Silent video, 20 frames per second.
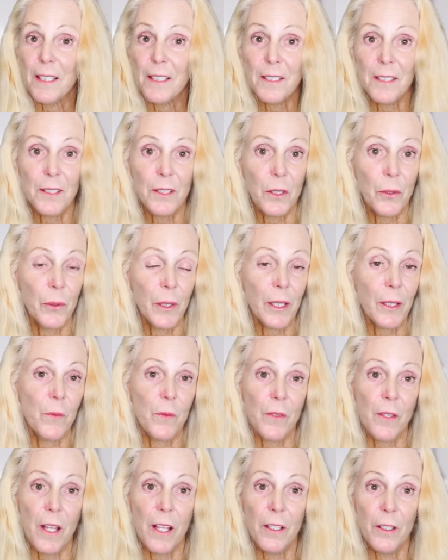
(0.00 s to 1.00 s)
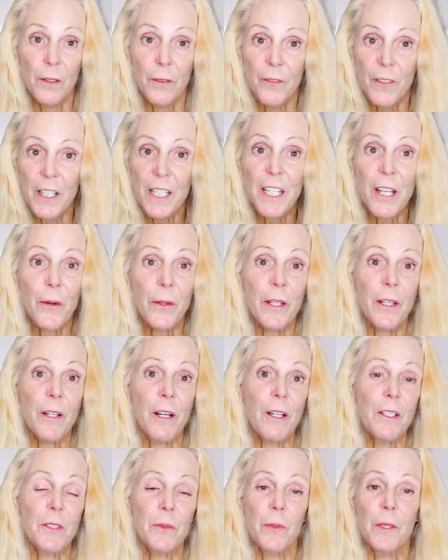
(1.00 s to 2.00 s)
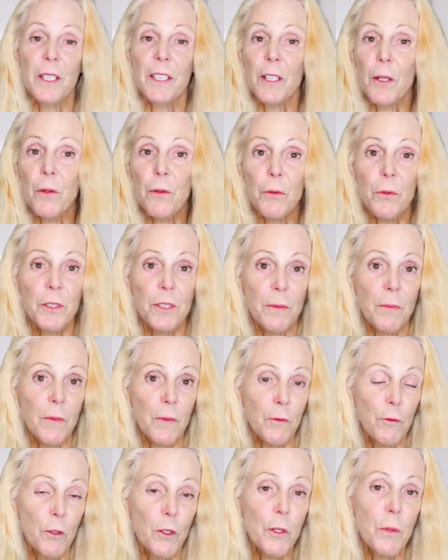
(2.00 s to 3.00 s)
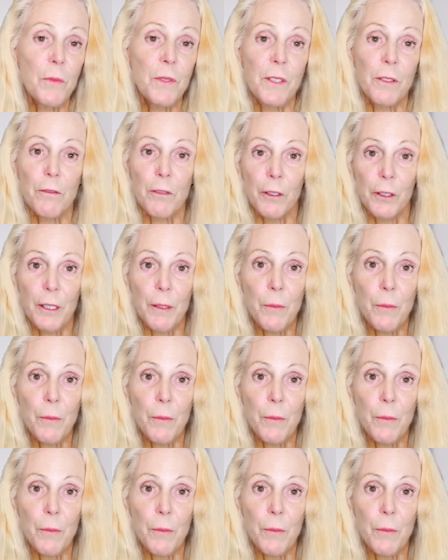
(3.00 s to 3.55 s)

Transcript: this is a little video here. I just want to go through some rooms that are really